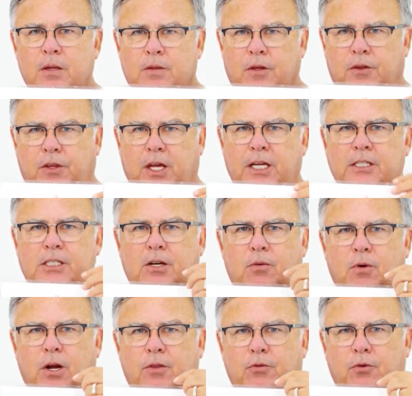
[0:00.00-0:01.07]
The things that
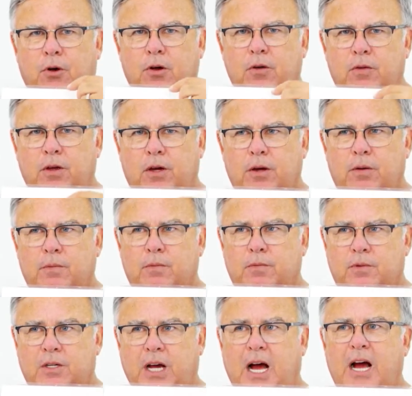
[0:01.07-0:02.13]
run through the
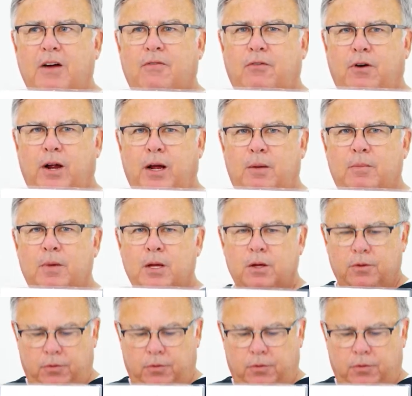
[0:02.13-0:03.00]
diaphragm,